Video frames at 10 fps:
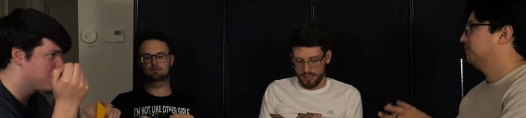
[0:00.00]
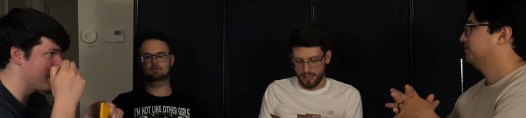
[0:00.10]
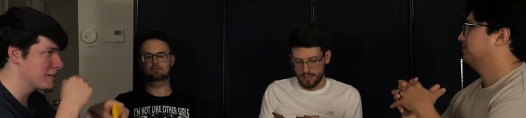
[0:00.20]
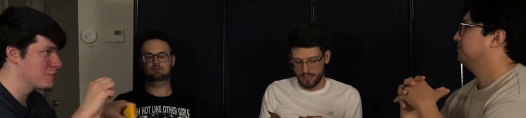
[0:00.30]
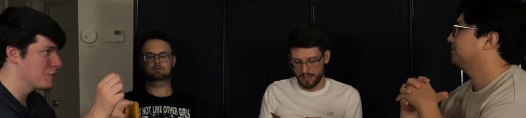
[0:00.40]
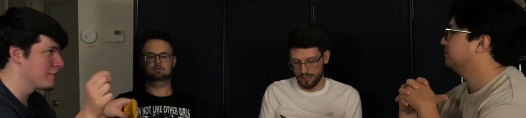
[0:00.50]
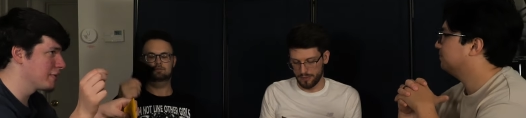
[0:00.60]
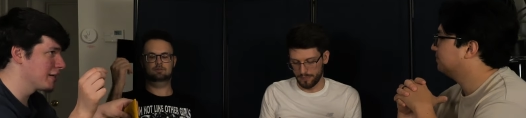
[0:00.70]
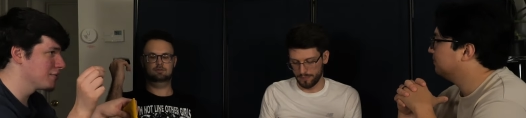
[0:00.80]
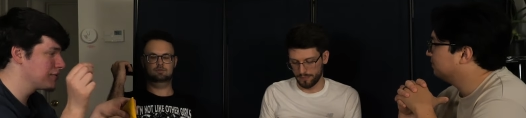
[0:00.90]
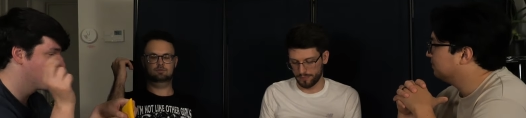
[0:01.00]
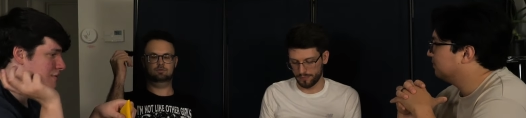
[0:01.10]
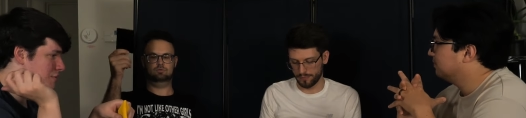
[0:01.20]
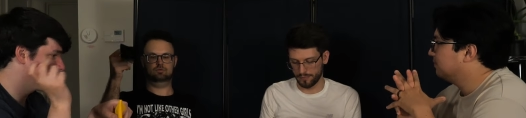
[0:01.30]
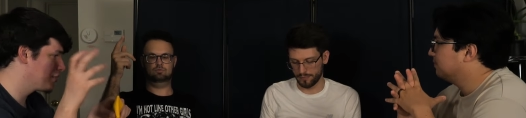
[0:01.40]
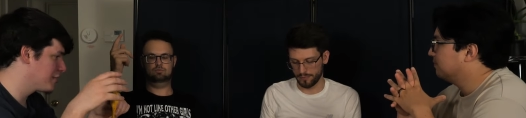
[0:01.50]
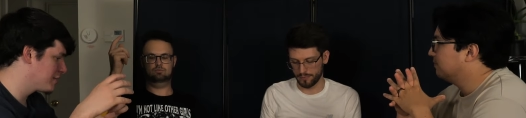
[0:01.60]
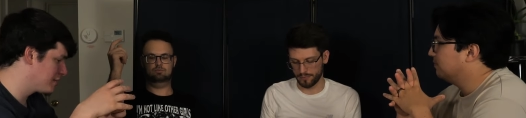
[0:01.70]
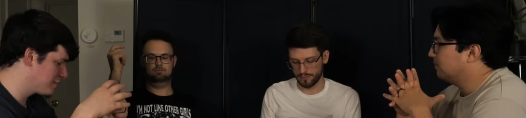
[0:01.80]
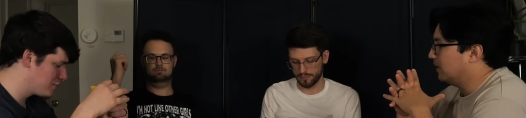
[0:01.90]
Speaker 1: that's one round. We'll go
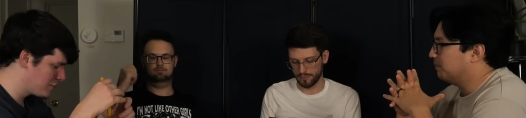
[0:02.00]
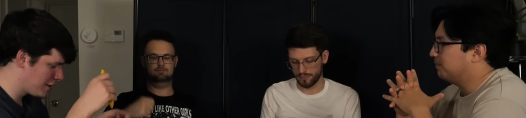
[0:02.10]
around another two